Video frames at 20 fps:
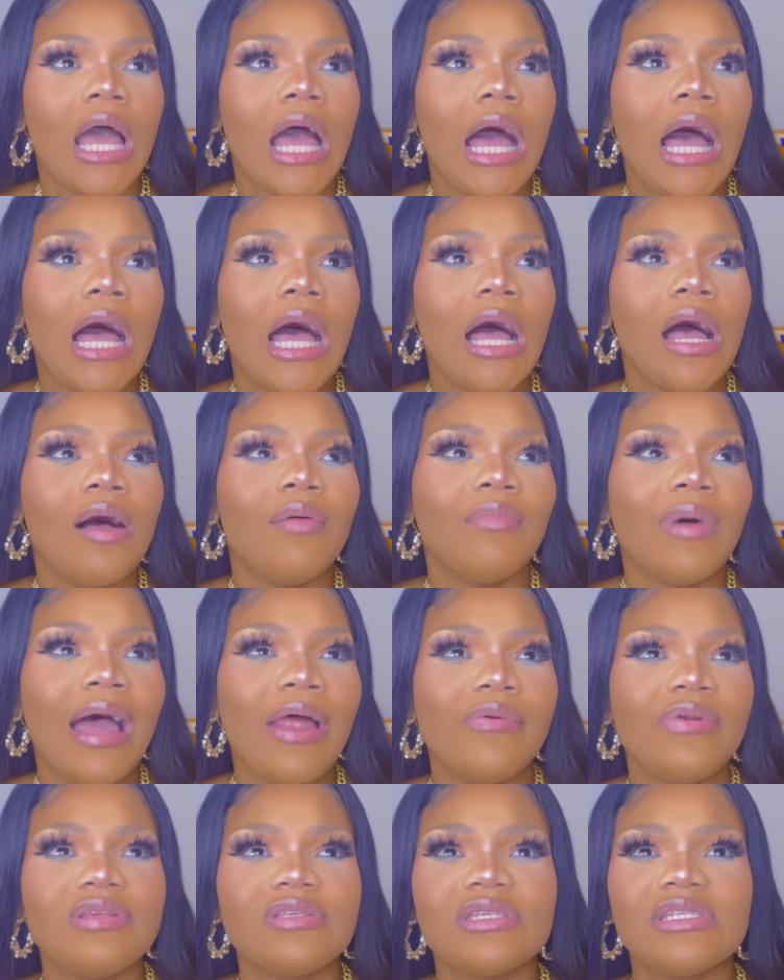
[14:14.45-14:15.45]
I
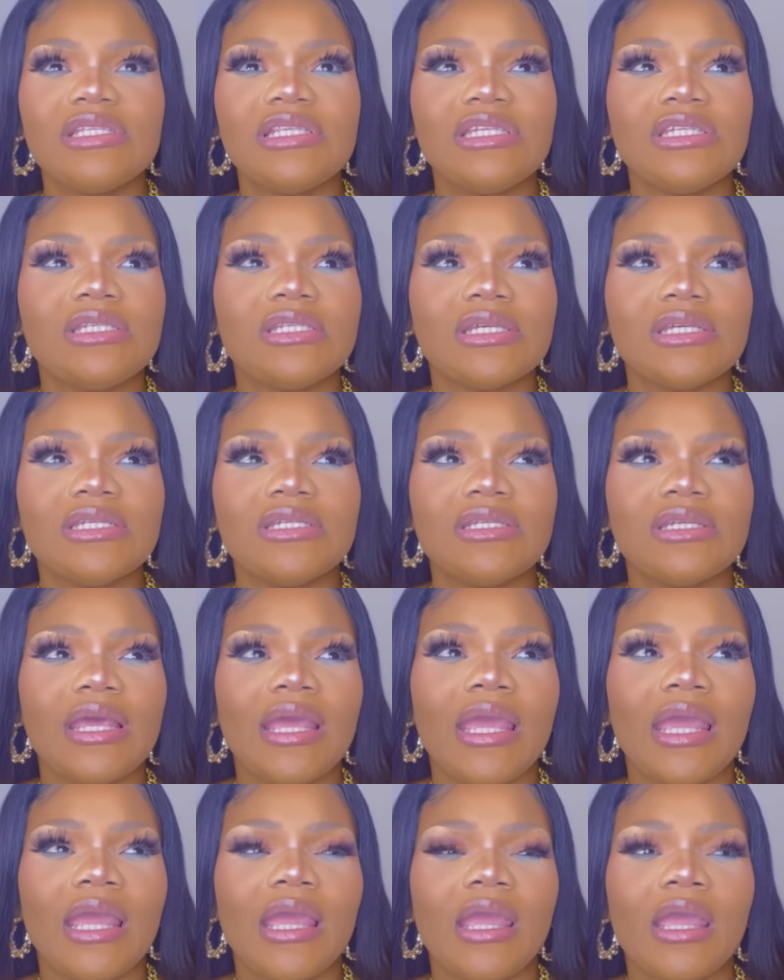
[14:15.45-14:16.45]
recently did
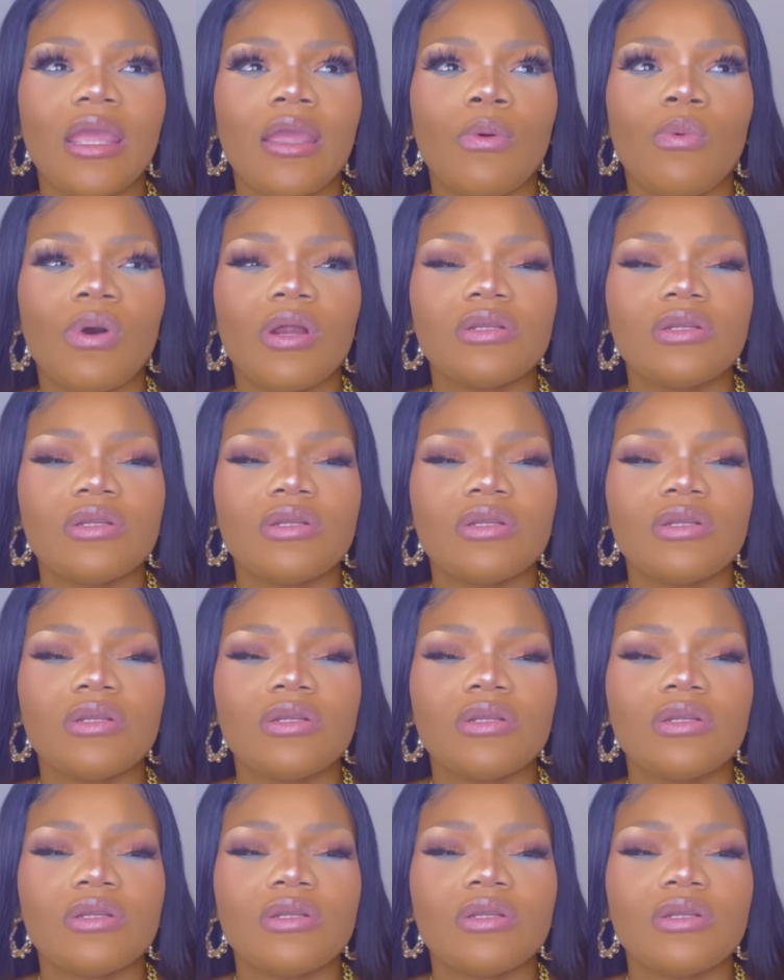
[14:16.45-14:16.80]
a